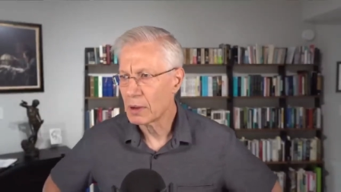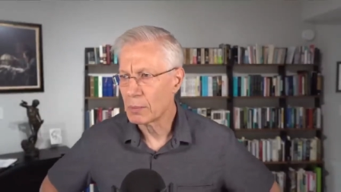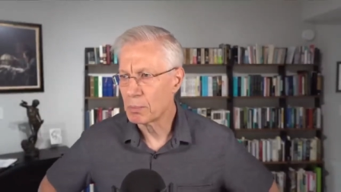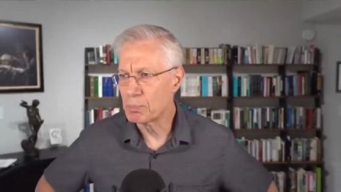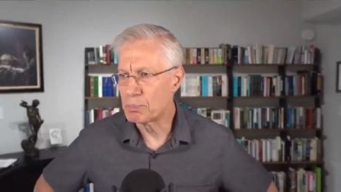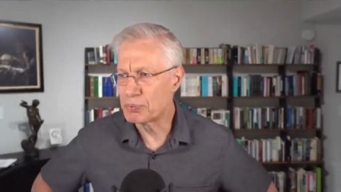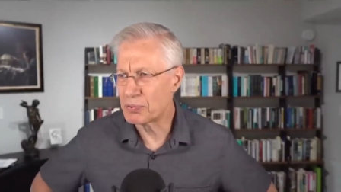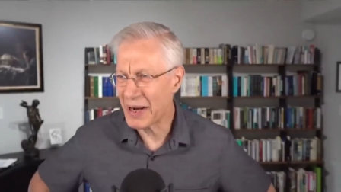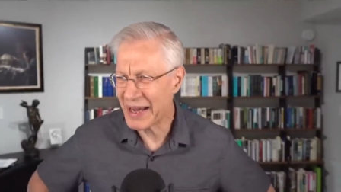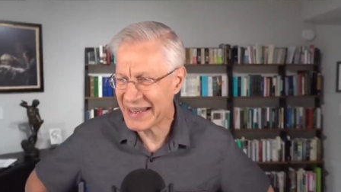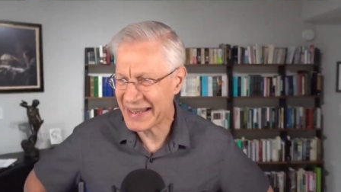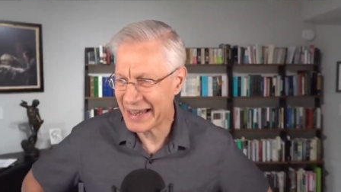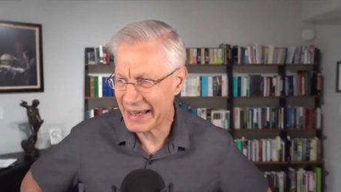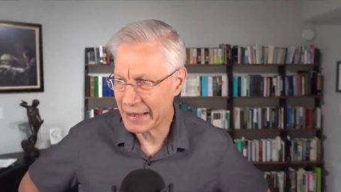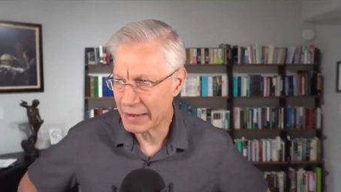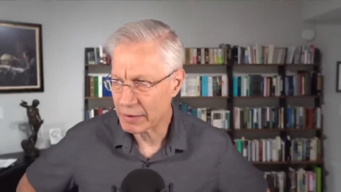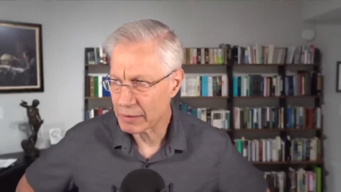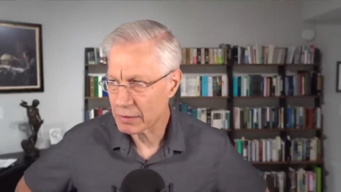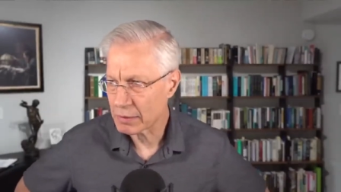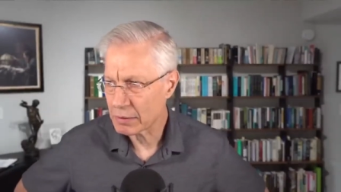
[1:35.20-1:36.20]

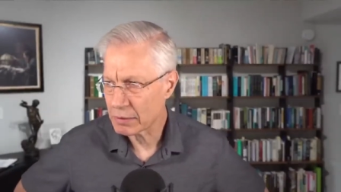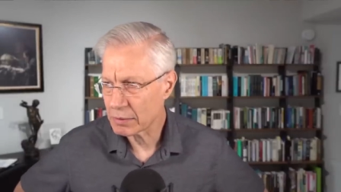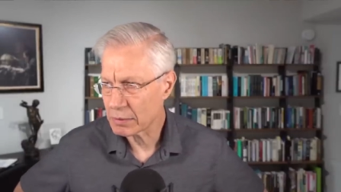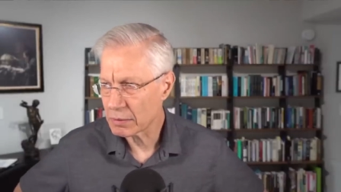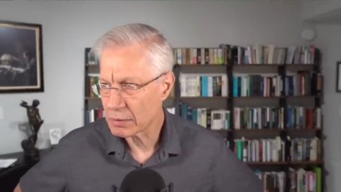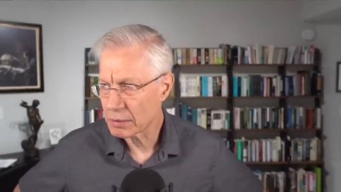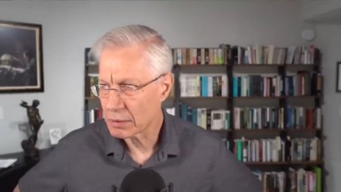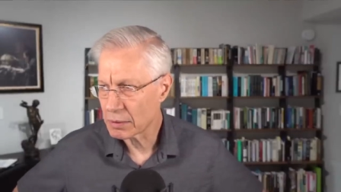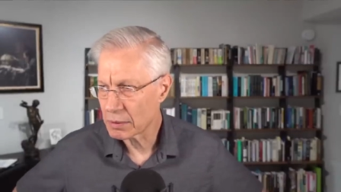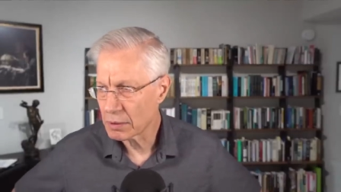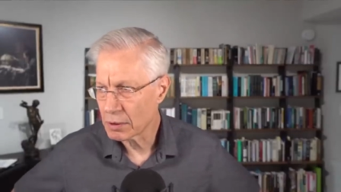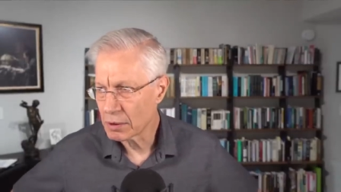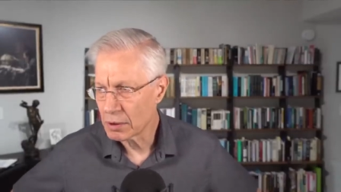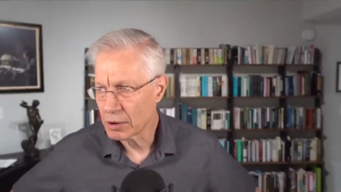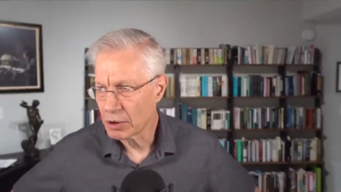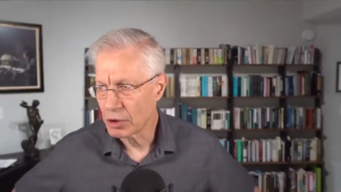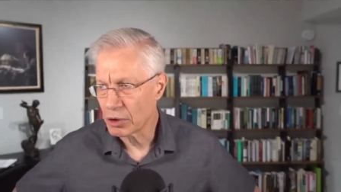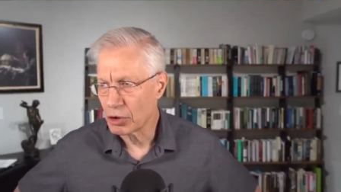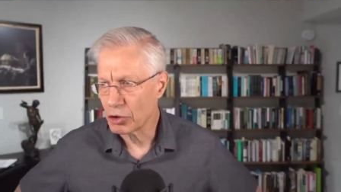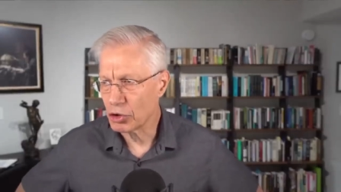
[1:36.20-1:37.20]
Breaking.
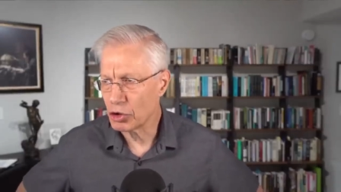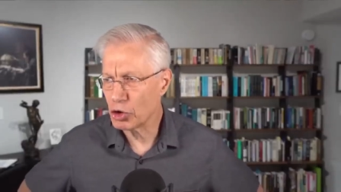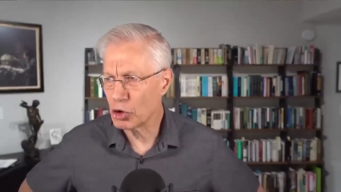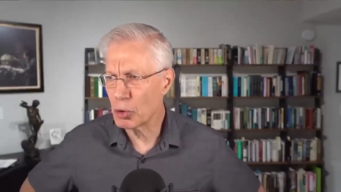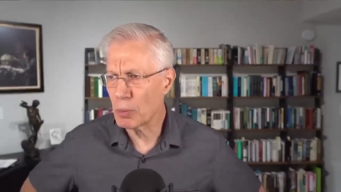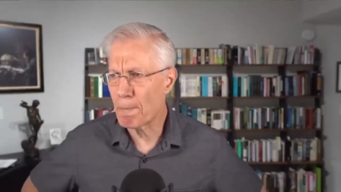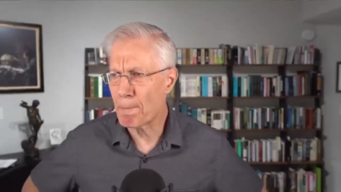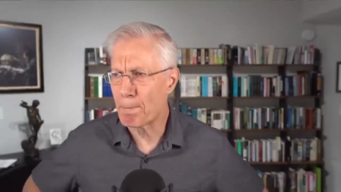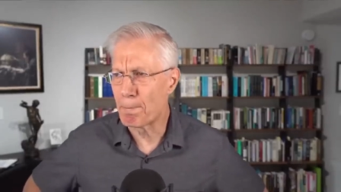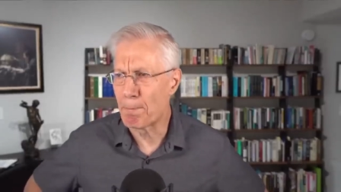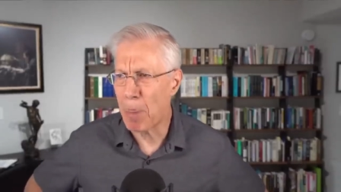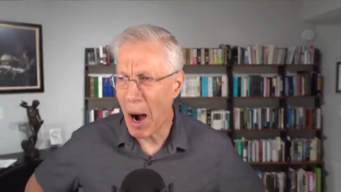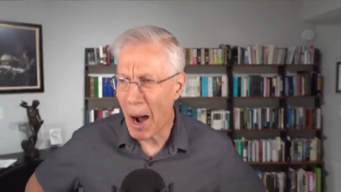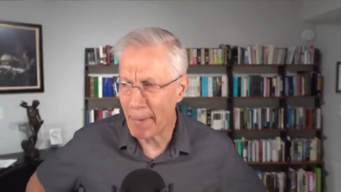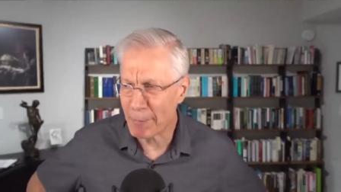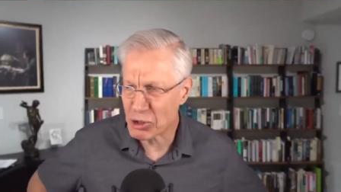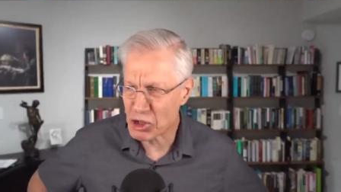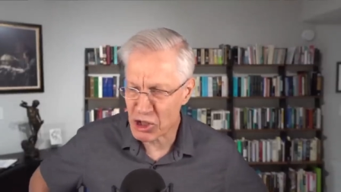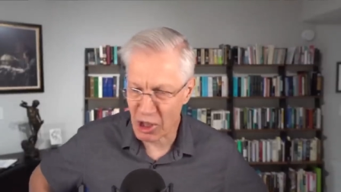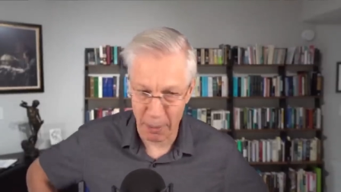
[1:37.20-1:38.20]
New
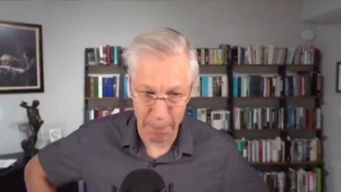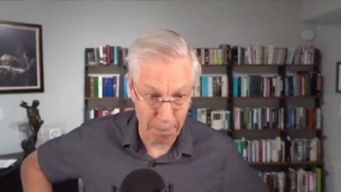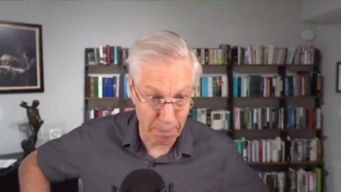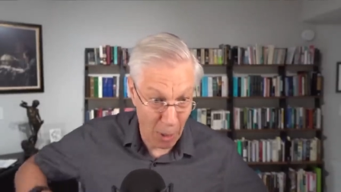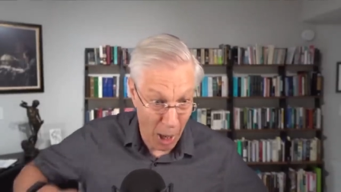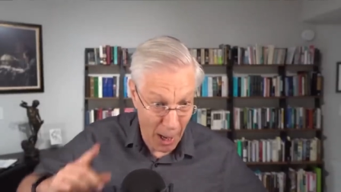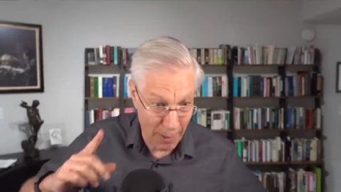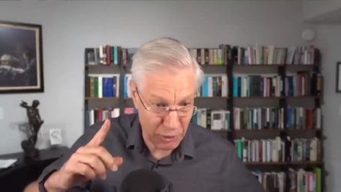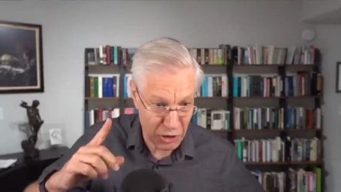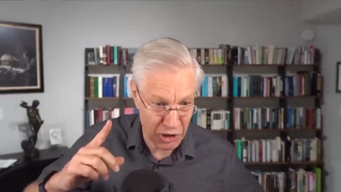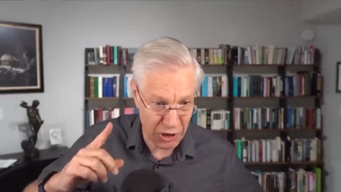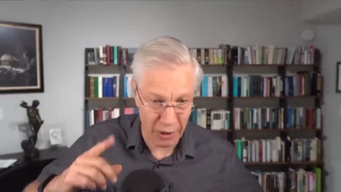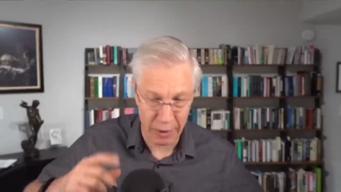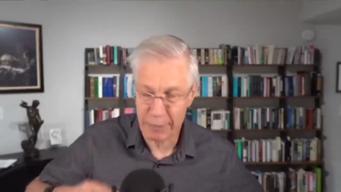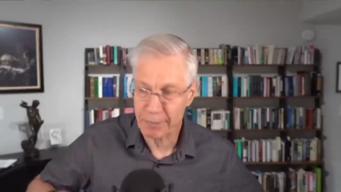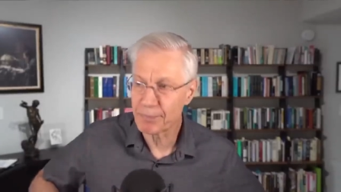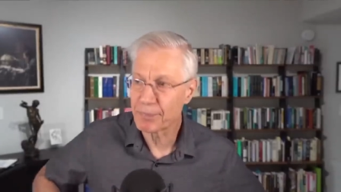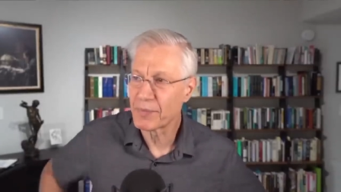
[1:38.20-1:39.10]
bombshell. Bombshell.